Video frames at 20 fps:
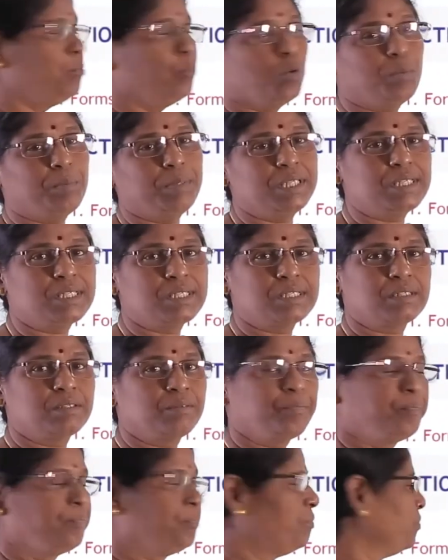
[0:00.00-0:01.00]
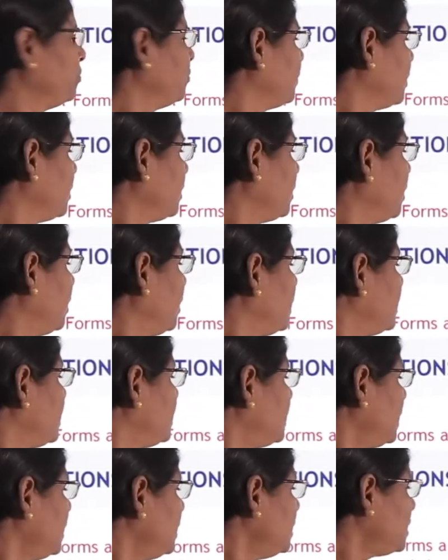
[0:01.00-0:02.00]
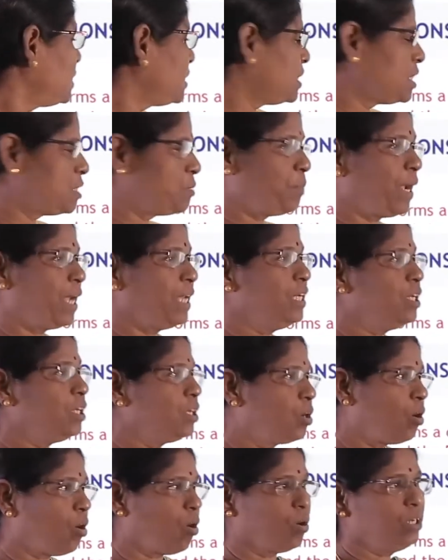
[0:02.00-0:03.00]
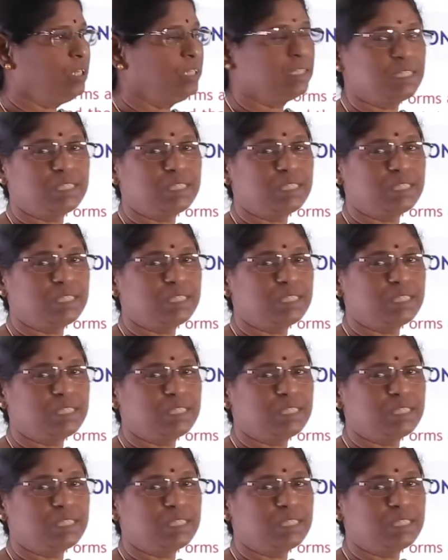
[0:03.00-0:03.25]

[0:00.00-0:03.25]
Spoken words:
movements. Since the spinal cord